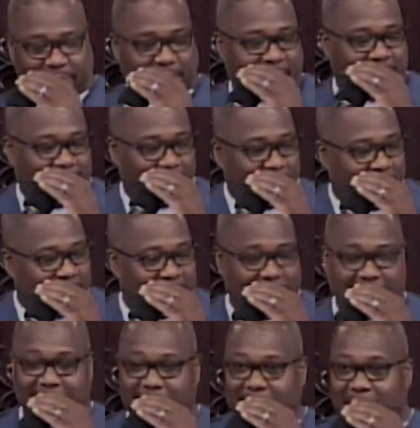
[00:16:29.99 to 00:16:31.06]
Yeah, man,
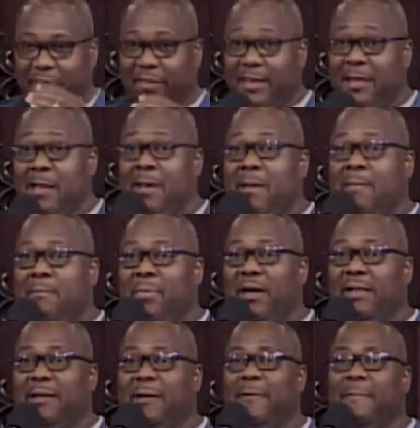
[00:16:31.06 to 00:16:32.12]
he ain't nothing.
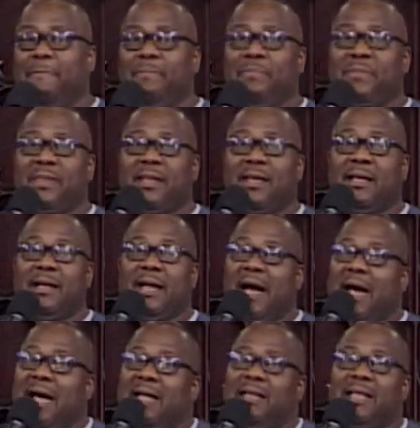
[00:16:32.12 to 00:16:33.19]
But
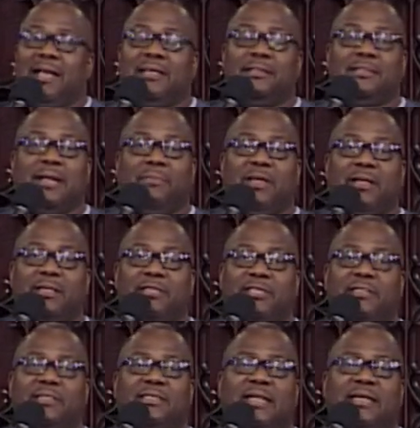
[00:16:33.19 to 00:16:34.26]

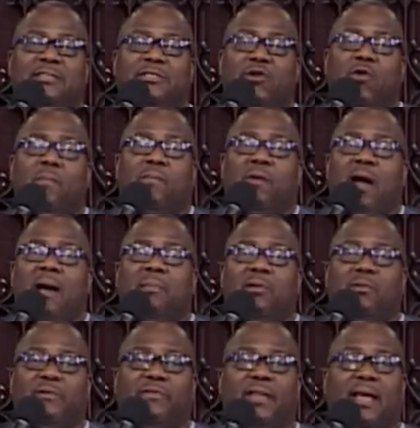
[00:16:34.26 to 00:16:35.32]
Jesus has no
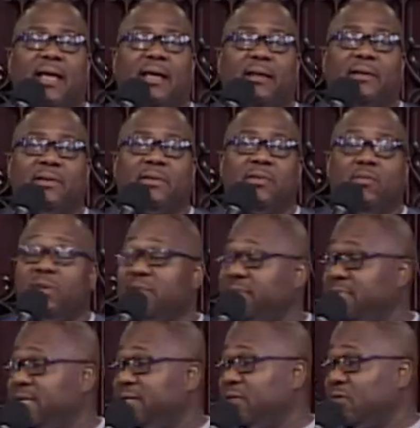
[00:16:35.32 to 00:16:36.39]
problem with that. What does
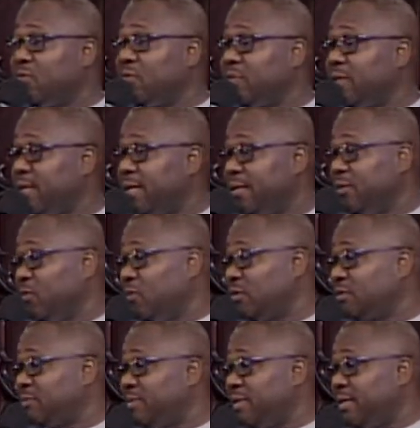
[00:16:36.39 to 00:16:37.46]
he do? He
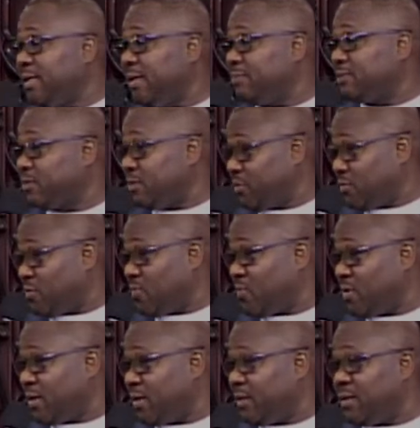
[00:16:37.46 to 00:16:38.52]
ignores them and he keeps on doing
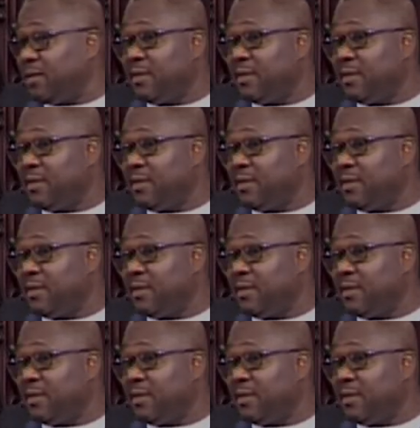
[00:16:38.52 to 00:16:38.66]
what?